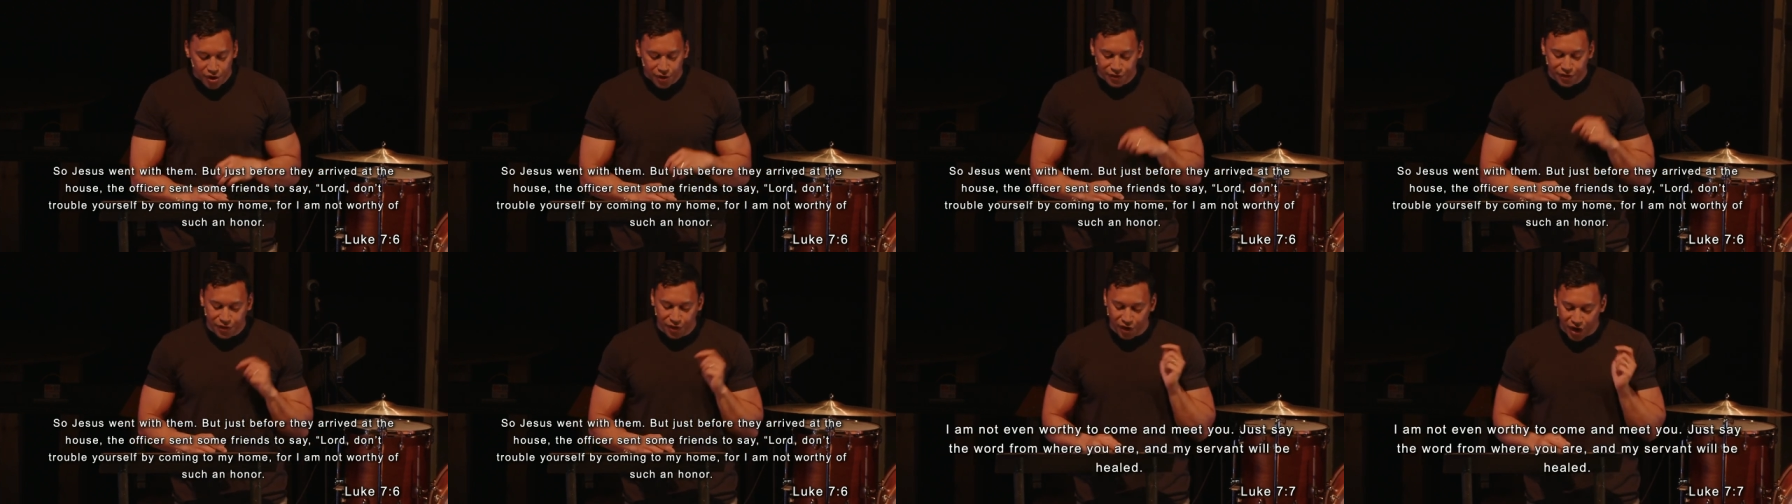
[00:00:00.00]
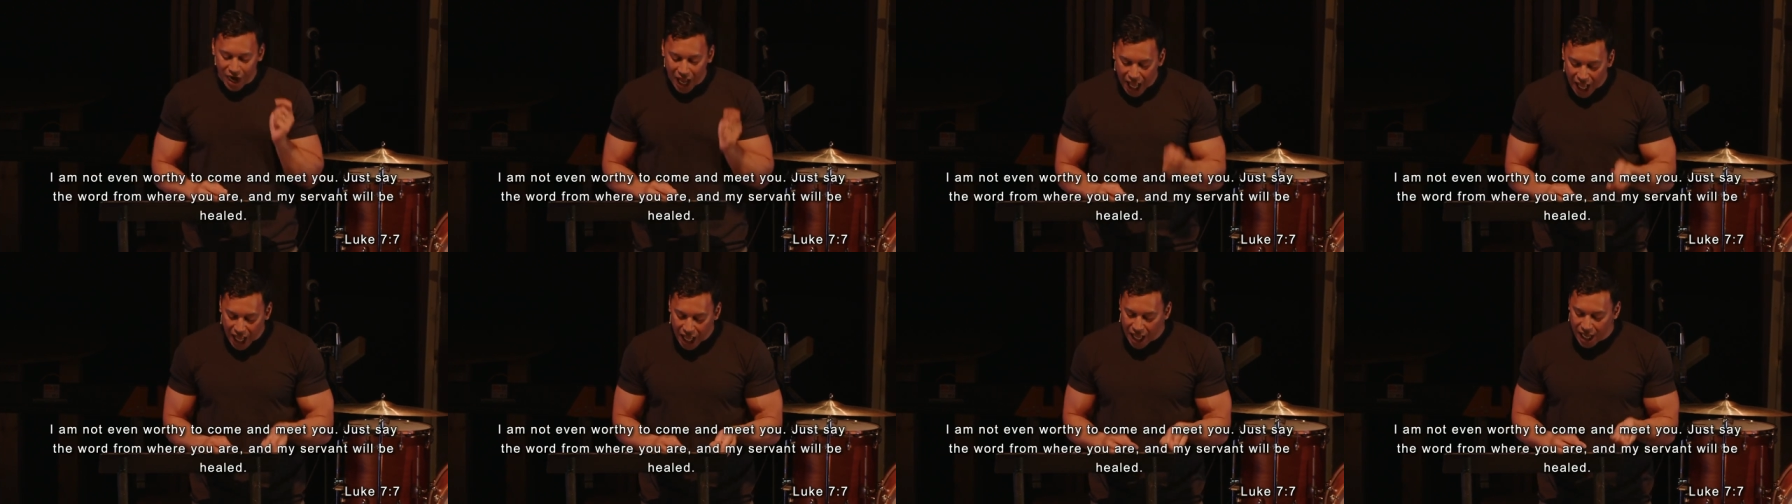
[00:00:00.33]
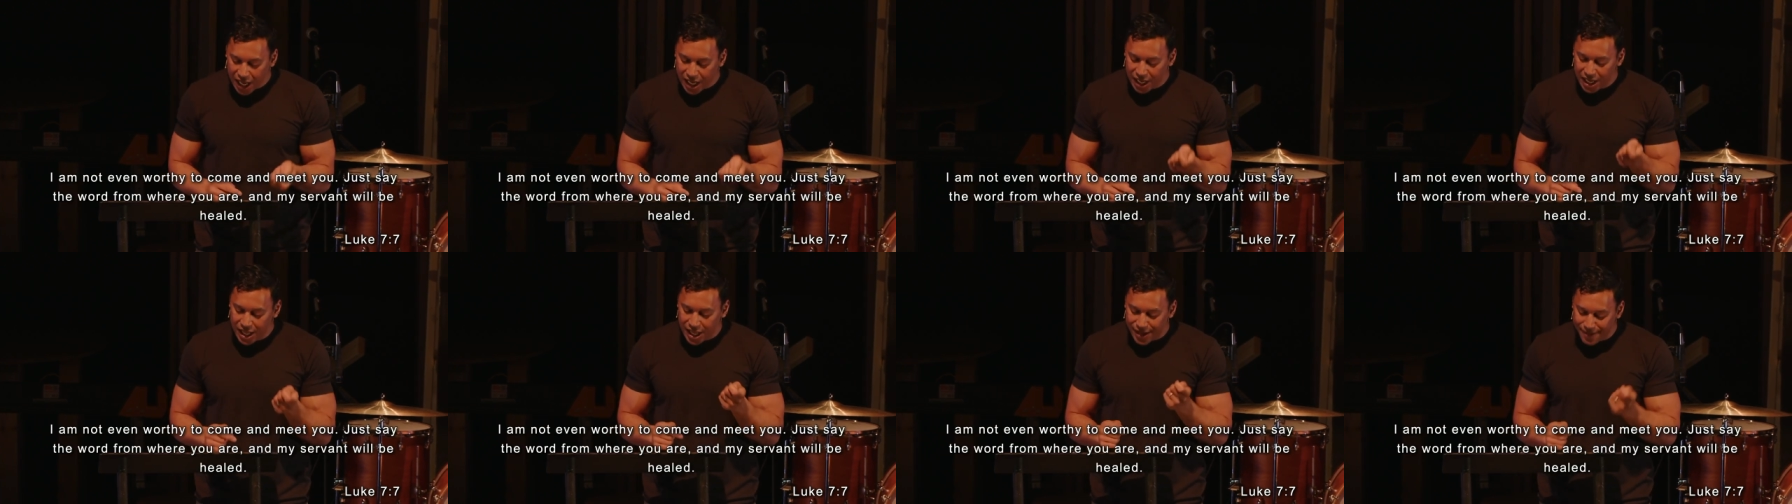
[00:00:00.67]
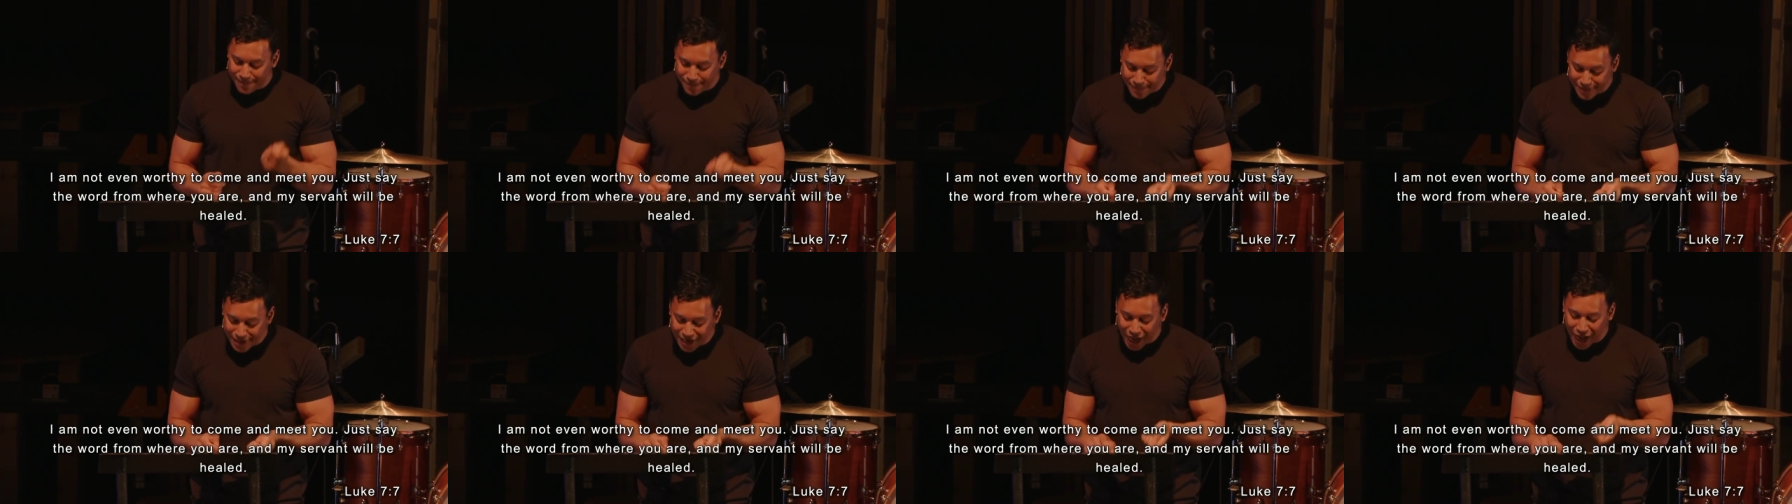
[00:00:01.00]
For I
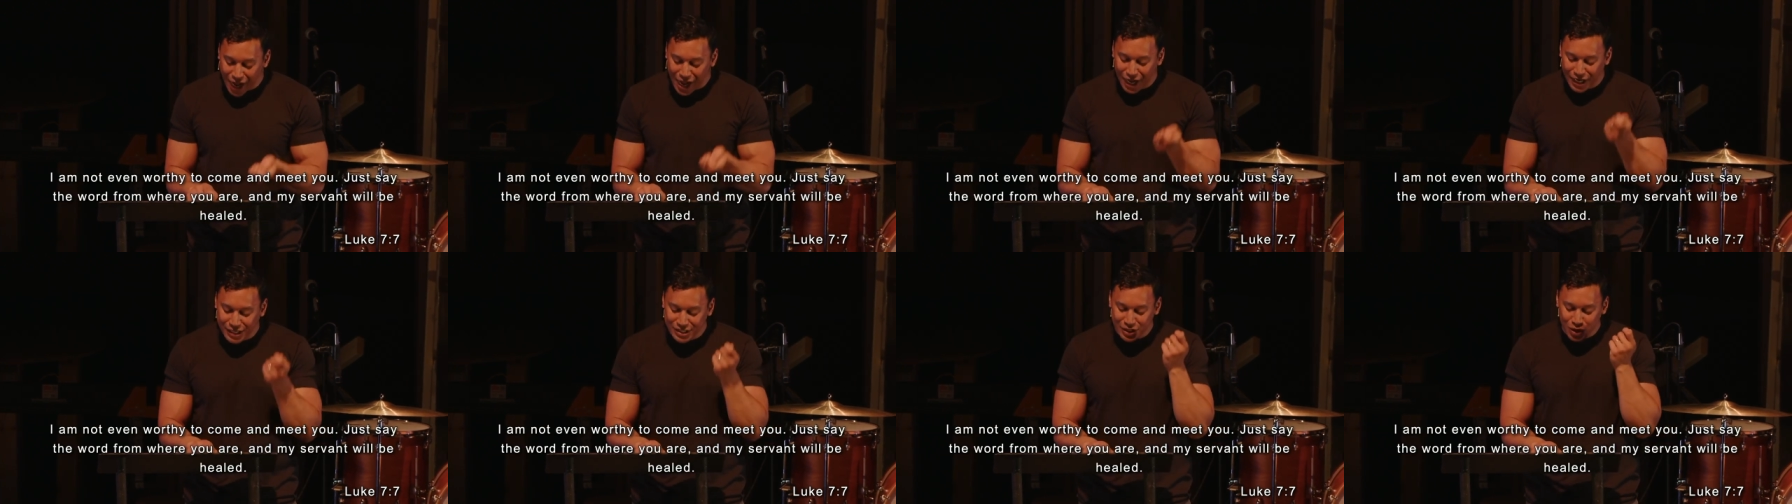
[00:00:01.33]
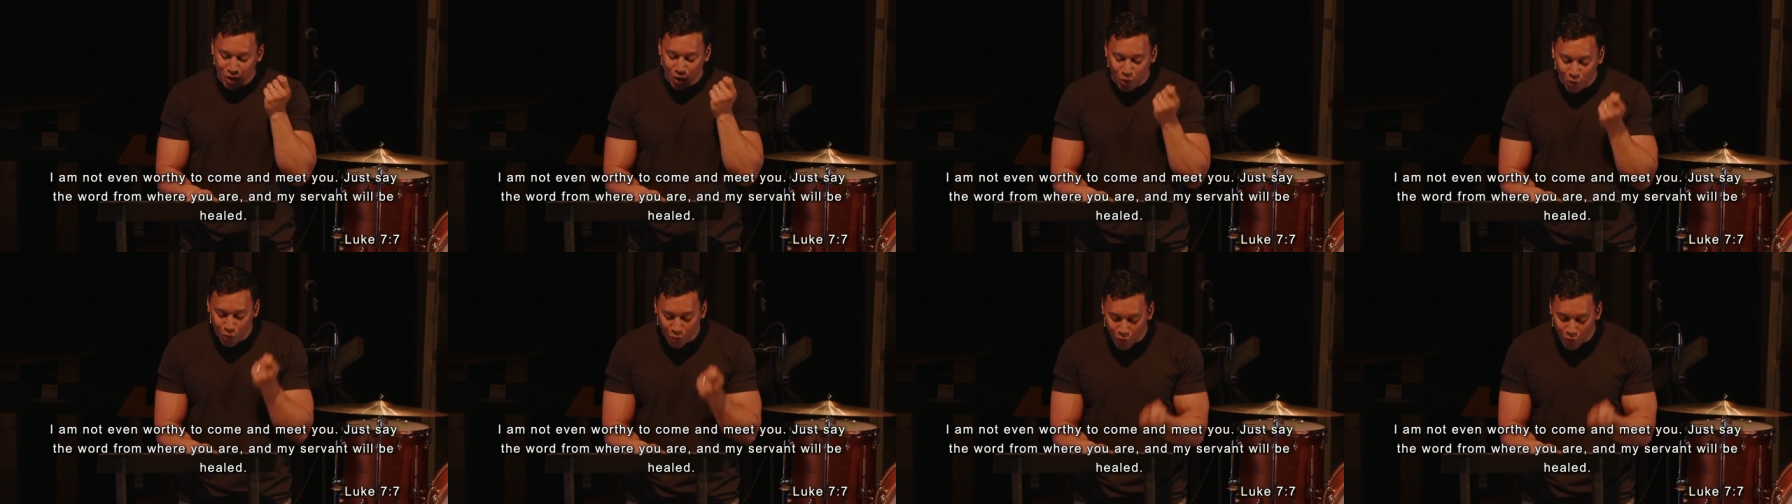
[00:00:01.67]
am not